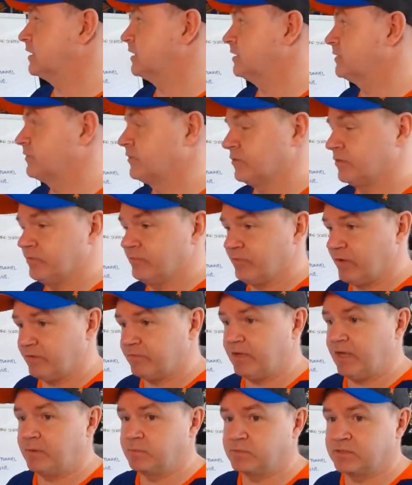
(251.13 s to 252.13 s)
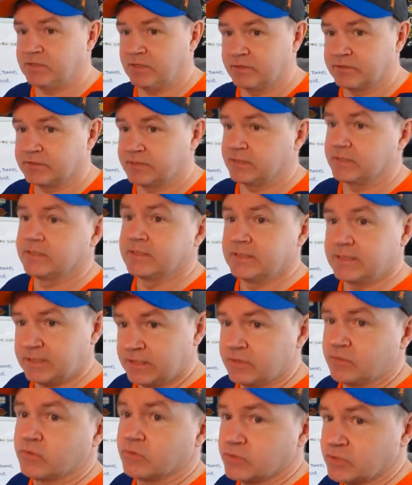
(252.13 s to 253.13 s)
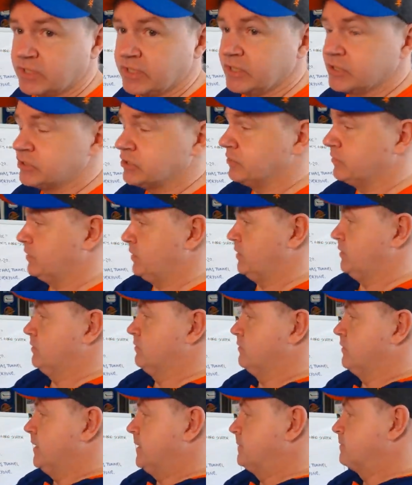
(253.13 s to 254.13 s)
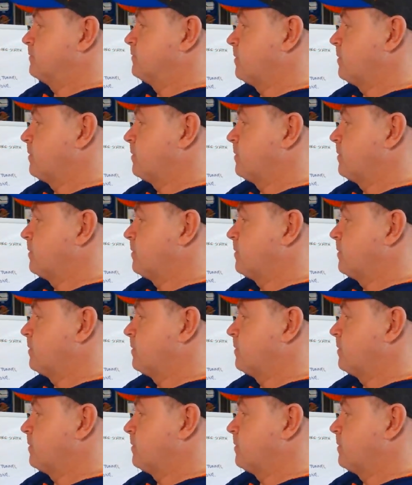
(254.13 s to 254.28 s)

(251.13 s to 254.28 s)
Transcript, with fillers: in 35 games tells you there's an issue there, right?